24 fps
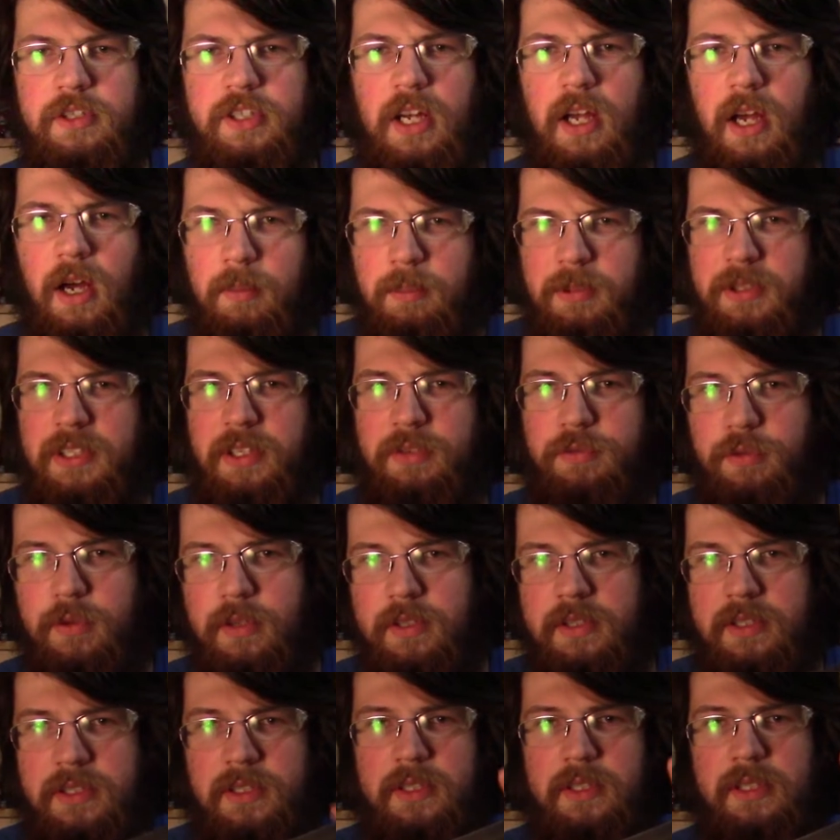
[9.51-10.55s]
a couple
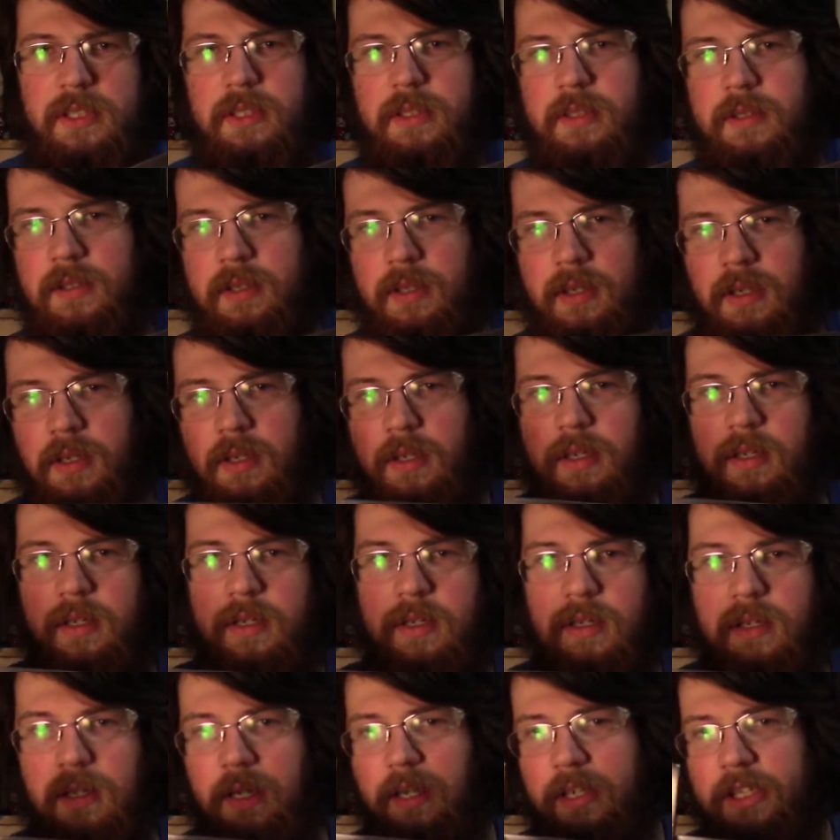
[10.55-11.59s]
different
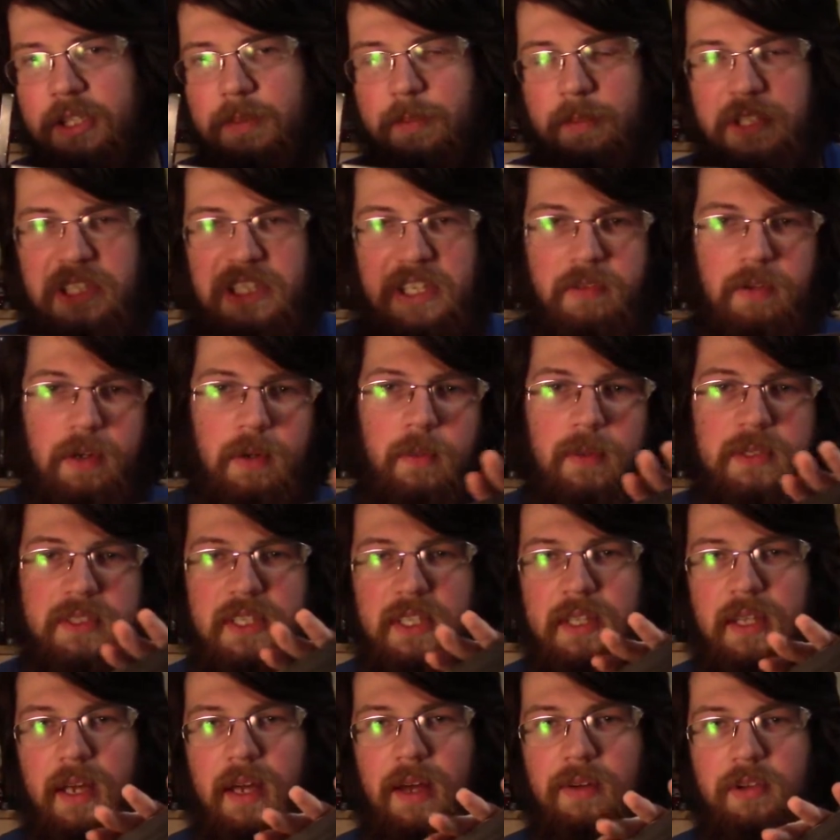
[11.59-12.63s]
specific ones
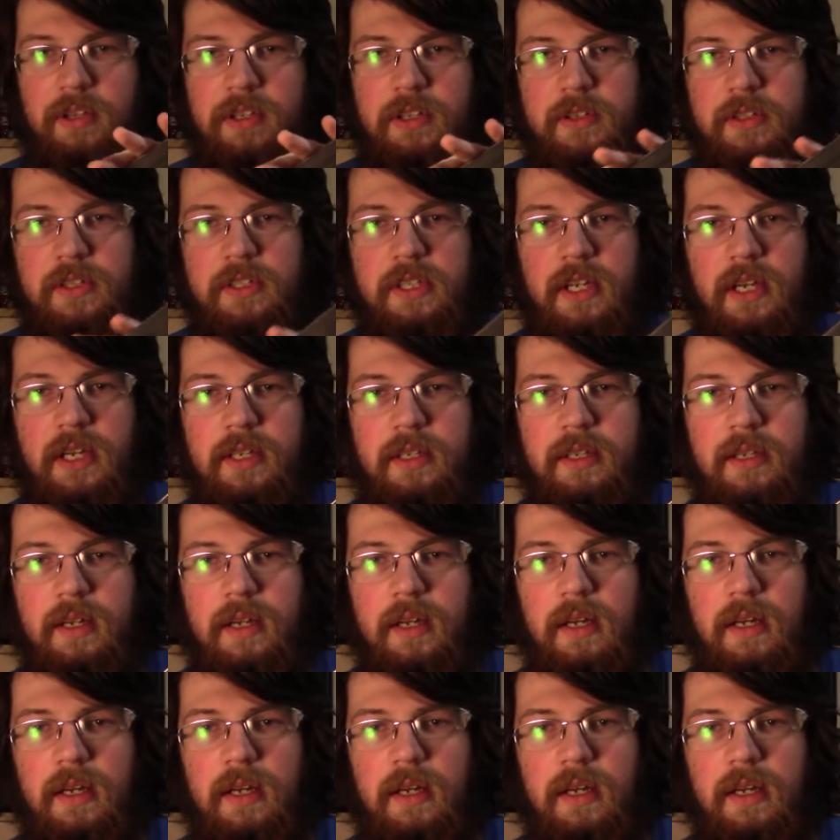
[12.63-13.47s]
that they have on their site,